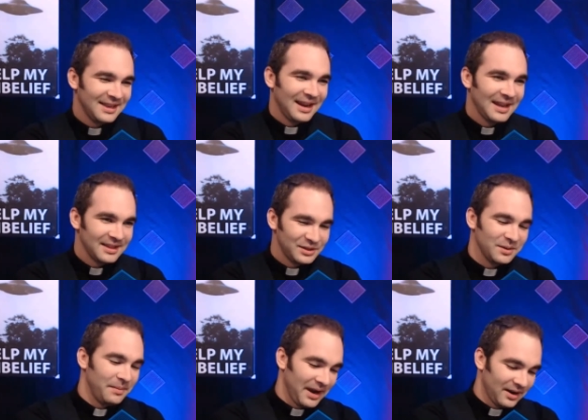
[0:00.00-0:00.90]
had this
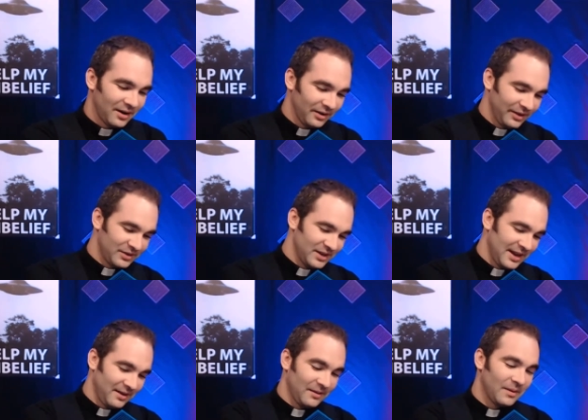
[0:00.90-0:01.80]
debate earlier
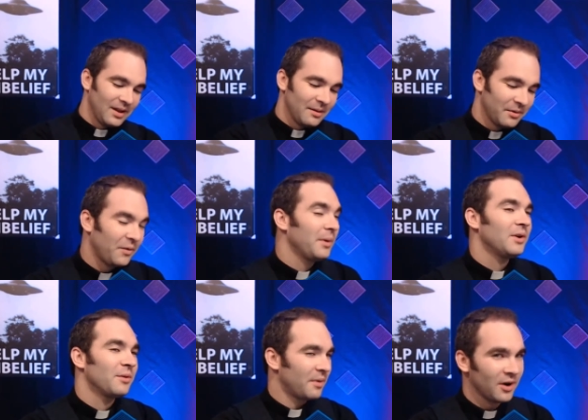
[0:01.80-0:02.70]
today. Before we
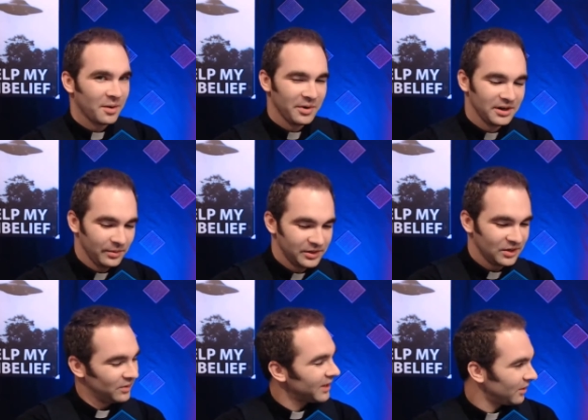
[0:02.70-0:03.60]
do the program, we
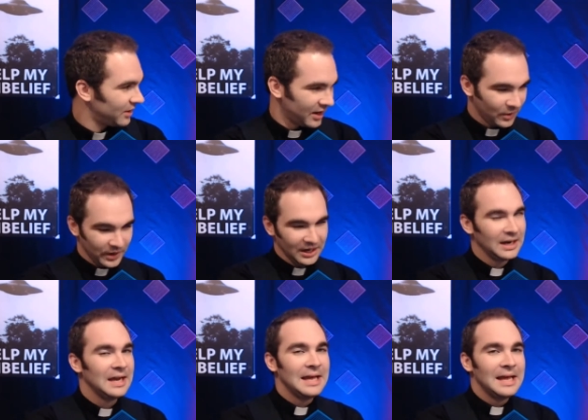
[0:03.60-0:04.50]
generally go to Dairy Queen.
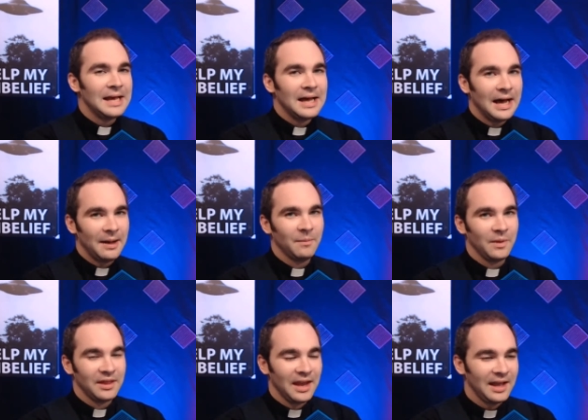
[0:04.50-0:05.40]
And
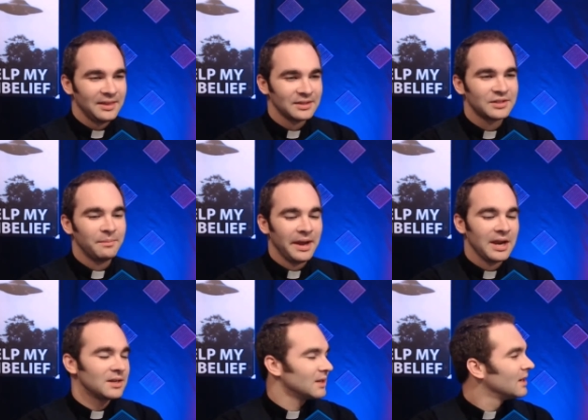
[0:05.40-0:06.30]
they had this
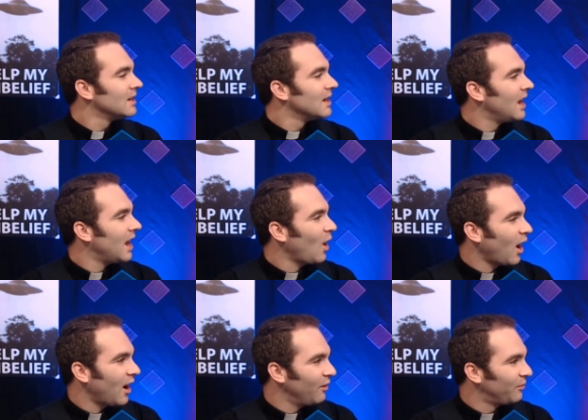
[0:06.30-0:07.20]
debate
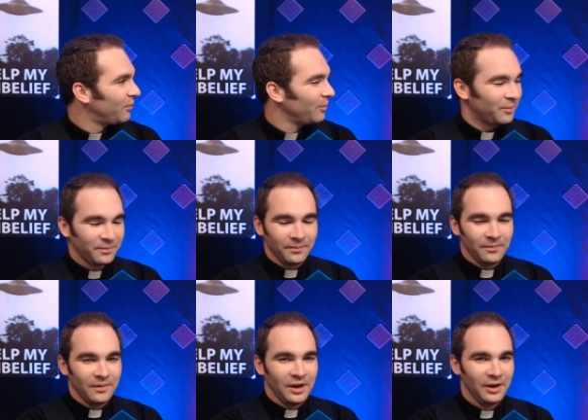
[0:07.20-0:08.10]
of
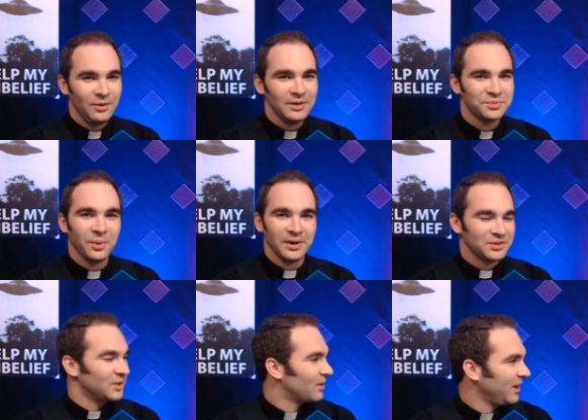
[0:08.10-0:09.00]
who is
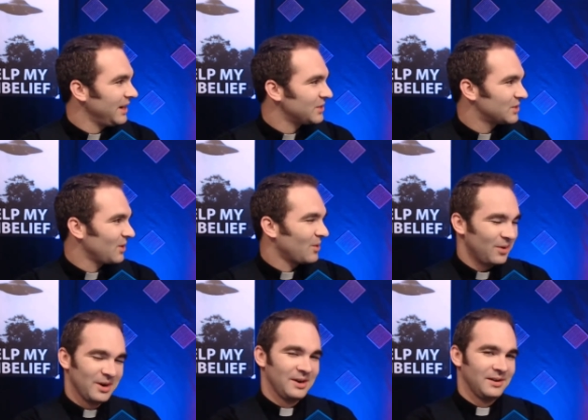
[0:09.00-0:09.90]
worse, the Grinch or